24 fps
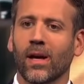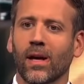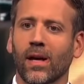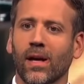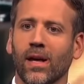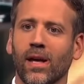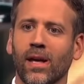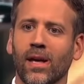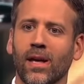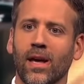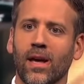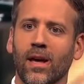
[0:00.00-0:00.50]

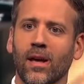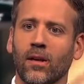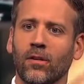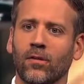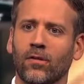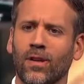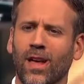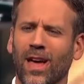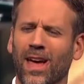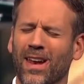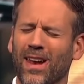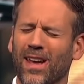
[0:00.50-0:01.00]
He
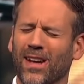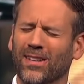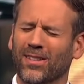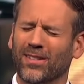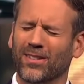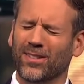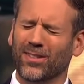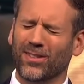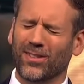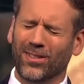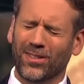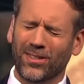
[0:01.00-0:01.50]
is an
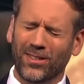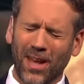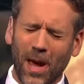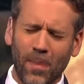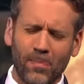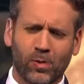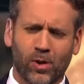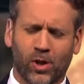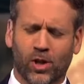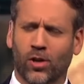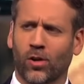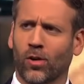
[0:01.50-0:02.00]

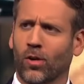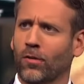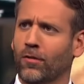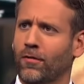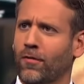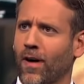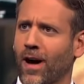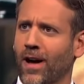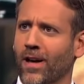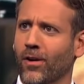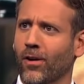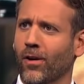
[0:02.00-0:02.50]
exceptional
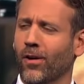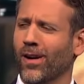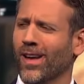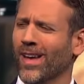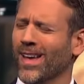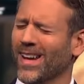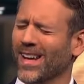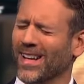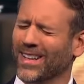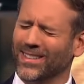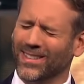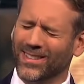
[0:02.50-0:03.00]
fighter,
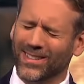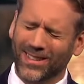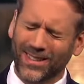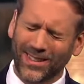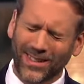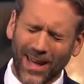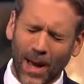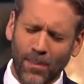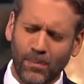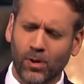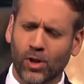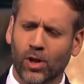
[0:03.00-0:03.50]
an
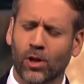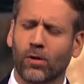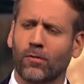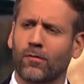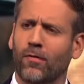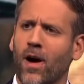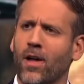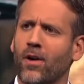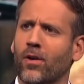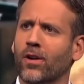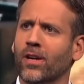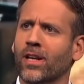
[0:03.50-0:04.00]
exceptional
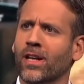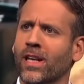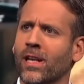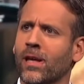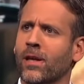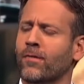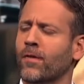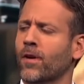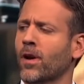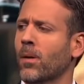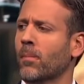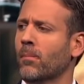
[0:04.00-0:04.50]
fighter.
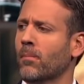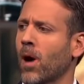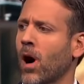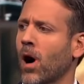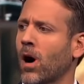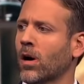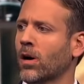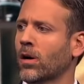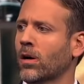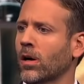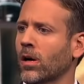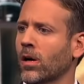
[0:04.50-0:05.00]
Even
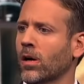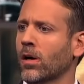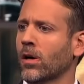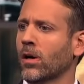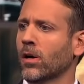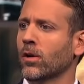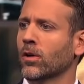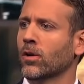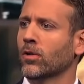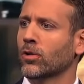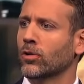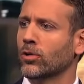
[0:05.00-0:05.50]
among
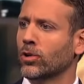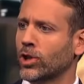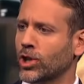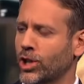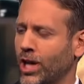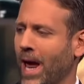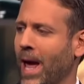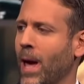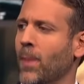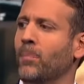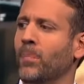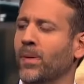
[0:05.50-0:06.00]

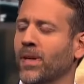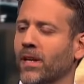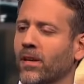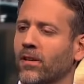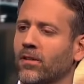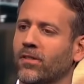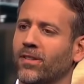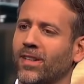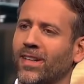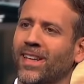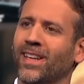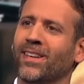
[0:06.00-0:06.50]

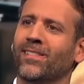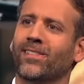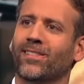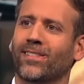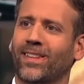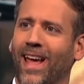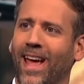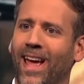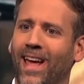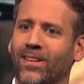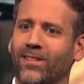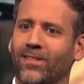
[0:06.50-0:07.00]
champions, he
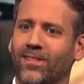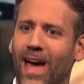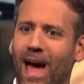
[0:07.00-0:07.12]
stands